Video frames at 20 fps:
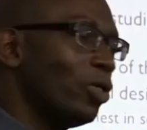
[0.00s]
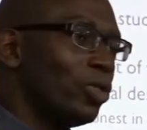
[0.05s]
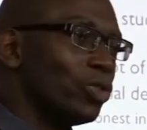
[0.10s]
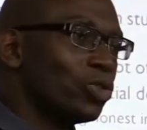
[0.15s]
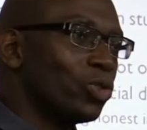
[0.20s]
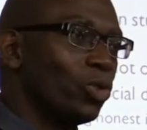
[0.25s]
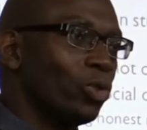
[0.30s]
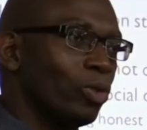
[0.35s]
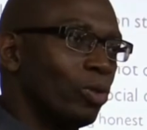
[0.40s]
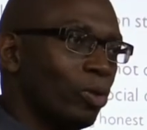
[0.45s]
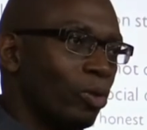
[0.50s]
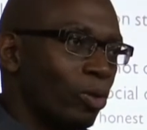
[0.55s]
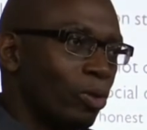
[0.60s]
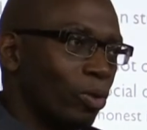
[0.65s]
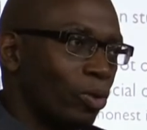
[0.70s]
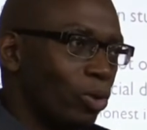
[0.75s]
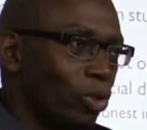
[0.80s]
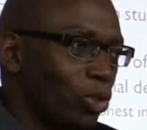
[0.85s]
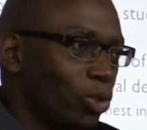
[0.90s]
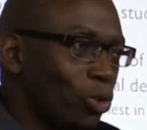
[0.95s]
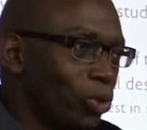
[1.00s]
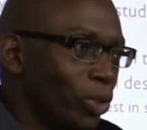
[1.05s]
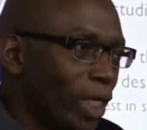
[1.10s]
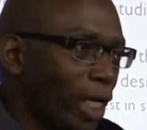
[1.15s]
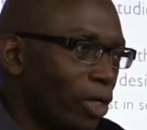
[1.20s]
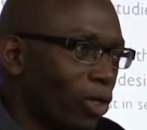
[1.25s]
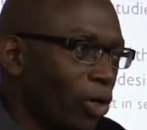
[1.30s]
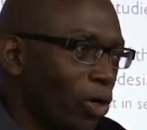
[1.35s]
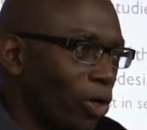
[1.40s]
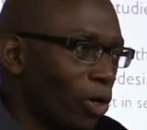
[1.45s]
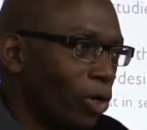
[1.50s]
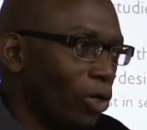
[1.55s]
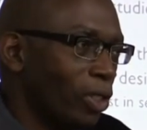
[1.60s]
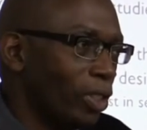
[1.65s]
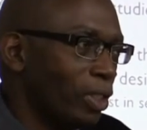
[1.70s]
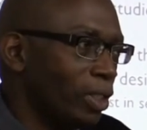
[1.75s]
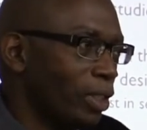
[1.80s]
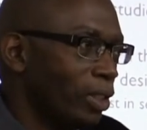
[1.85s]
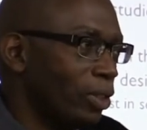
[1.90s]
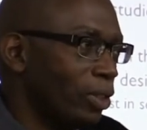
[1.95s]
So you can
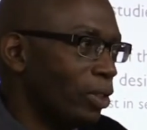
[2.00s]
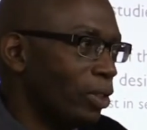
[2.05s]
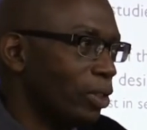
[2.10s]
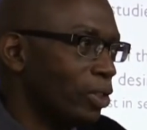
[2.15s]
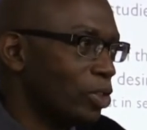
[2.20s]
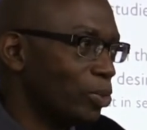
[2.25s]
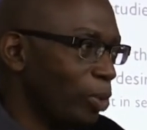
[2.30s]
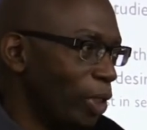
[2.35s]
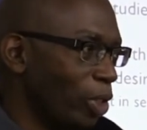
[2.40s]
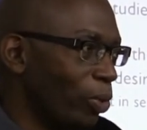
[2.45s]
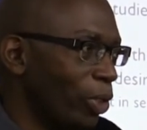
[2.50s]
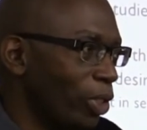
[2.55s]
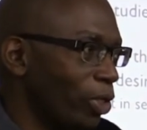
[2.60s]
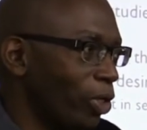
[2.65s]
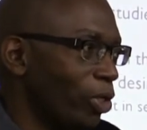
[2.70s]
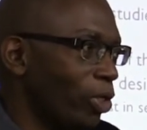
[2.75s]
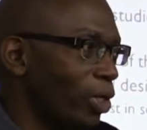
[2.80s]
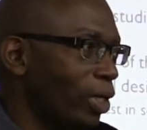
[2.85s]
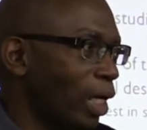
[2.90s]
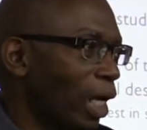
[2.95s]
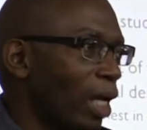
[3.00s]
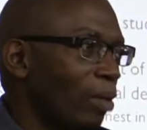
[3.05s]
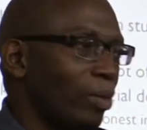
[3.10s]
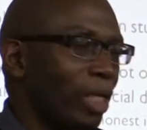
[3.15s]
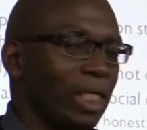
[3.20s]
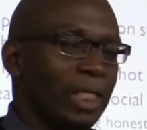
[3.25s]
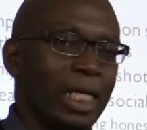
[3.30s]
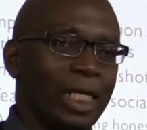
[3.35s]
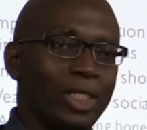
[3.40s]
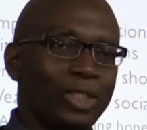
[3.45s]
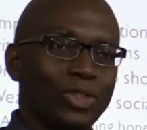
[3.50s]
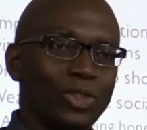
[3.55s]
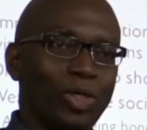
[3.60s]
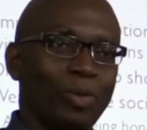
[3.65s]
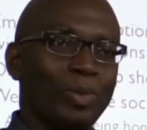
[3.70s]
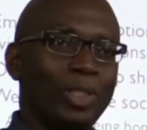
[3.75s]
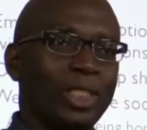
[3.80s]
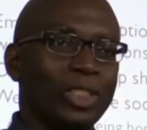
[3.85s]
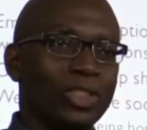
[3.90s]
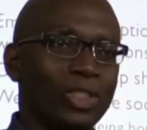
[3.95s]
all speak with her and make that
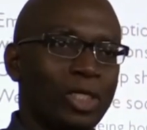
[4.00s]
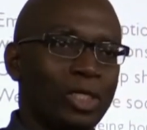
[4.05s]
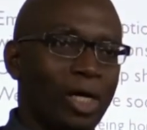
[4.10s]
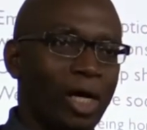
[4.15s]
determination.